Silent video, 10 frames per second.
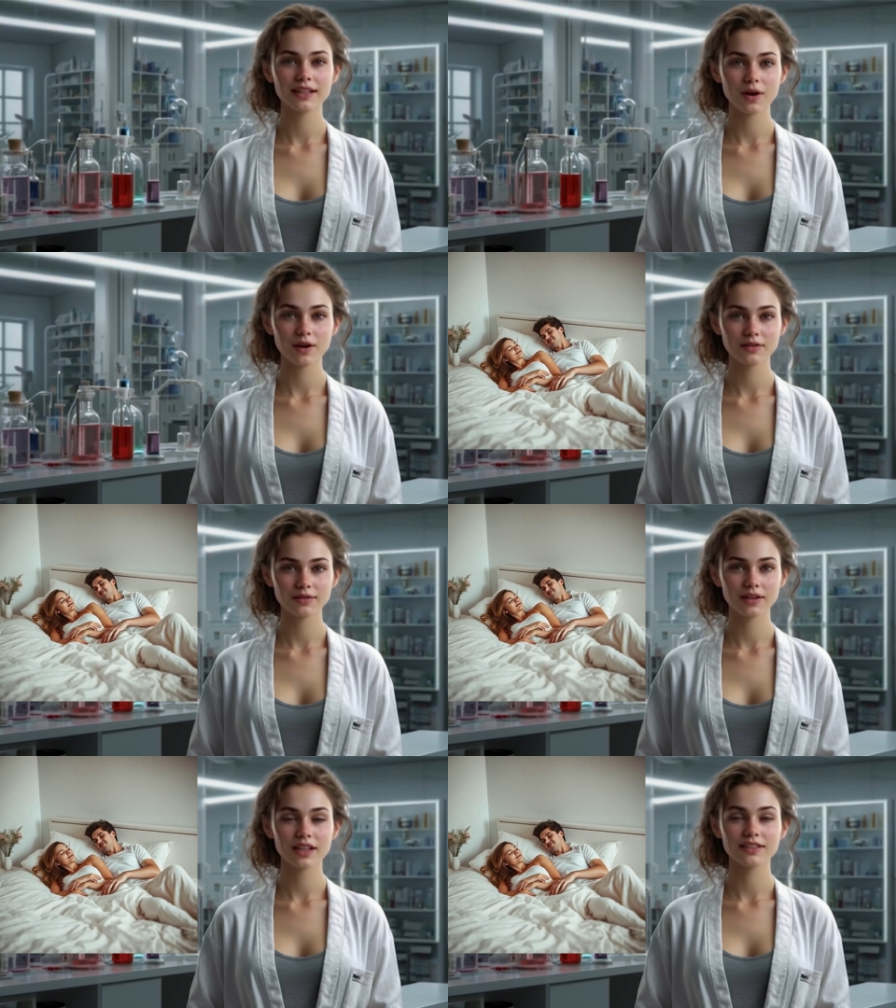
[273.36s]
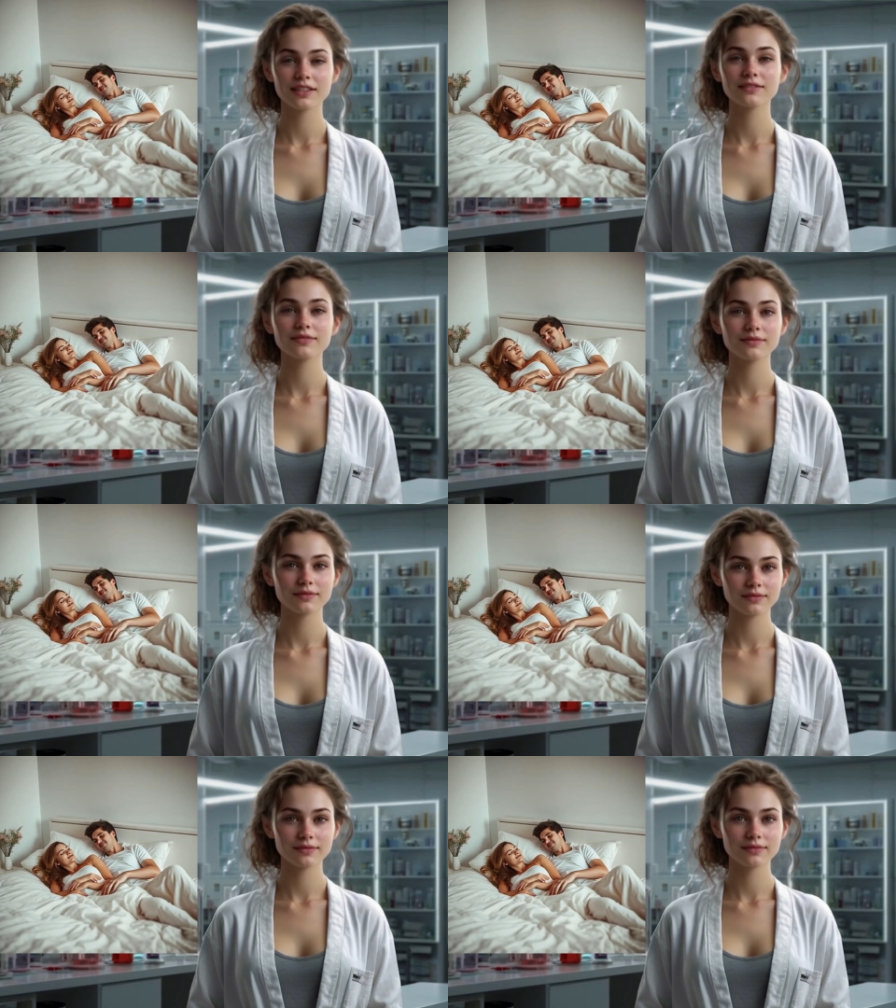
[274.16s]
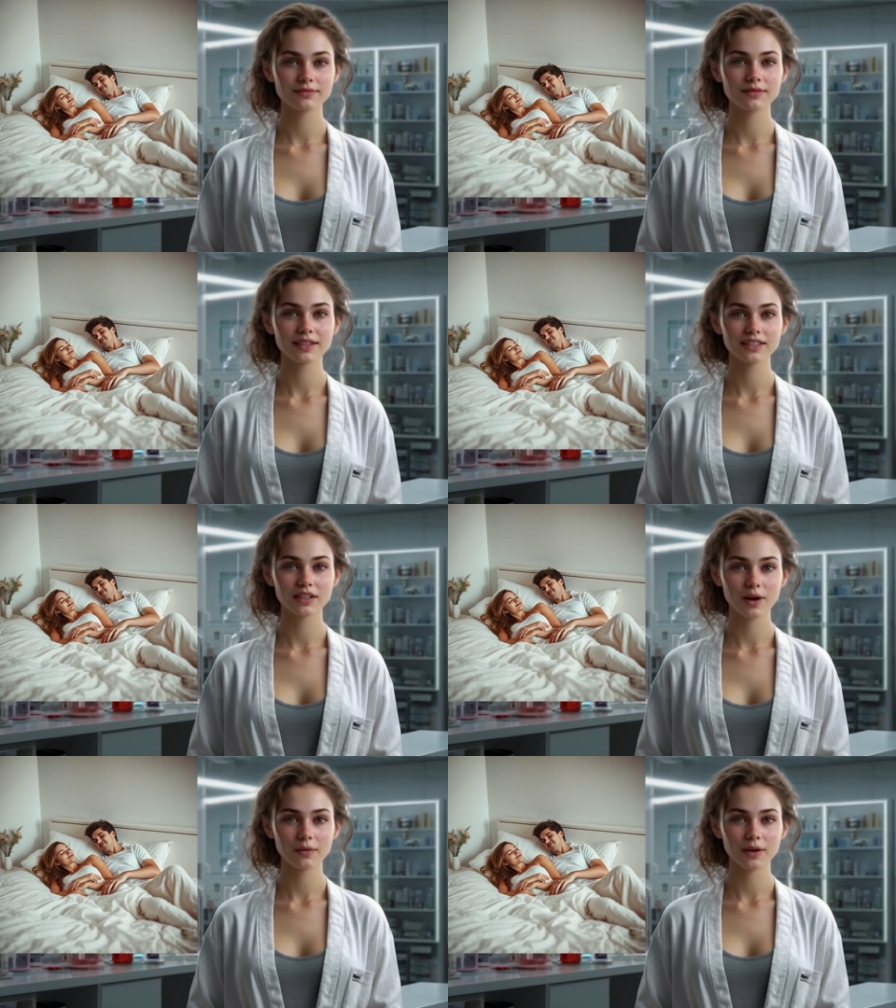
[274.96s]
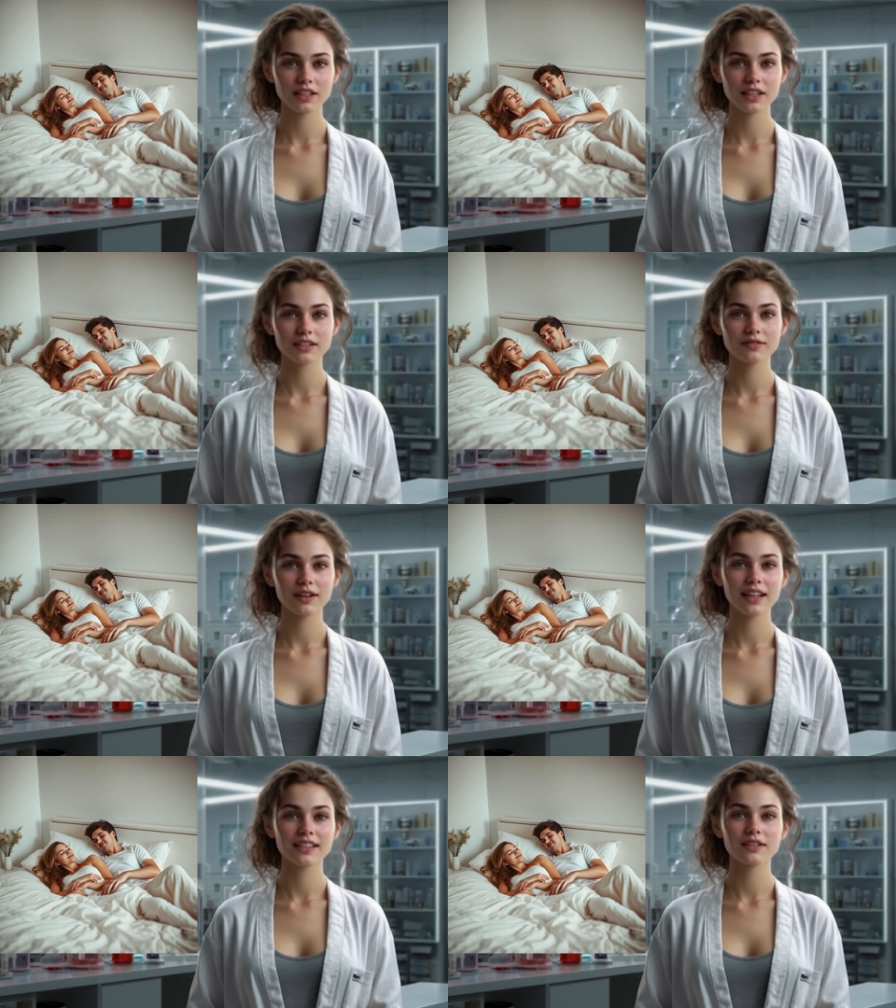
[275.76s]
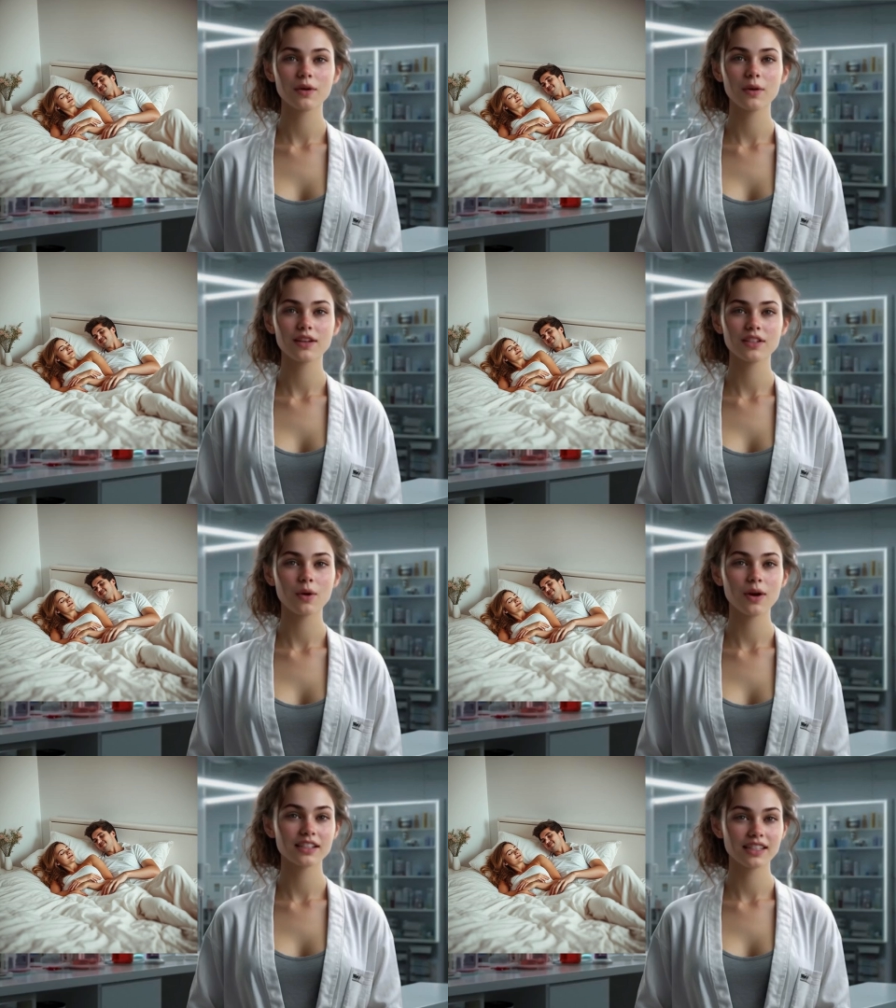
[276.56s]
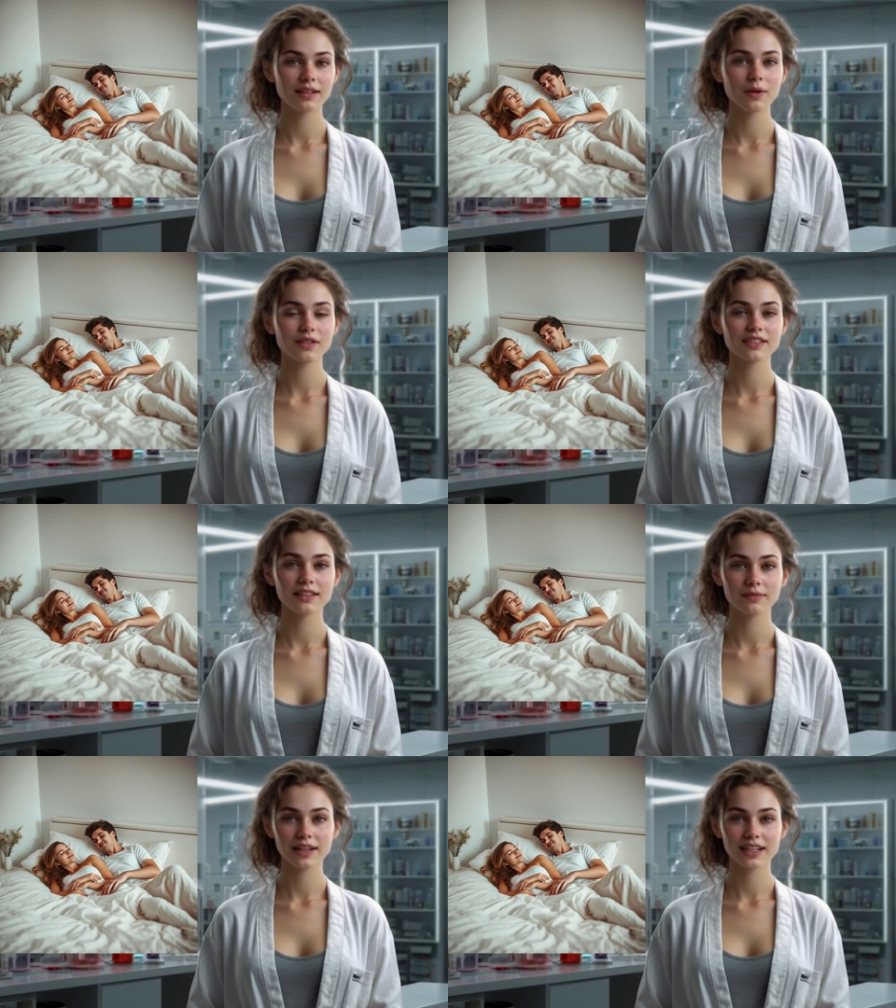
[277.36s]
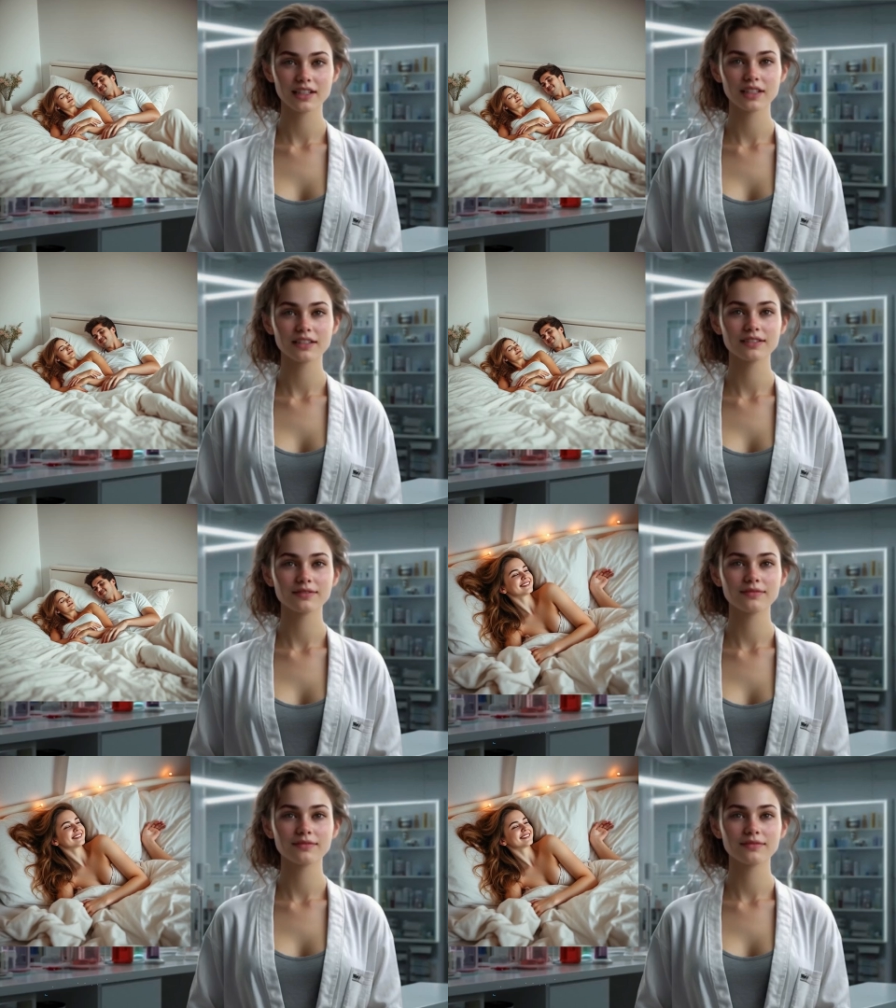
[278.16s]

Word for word: may not for another. There's no pressure to find or enjoy G-spot stimulation.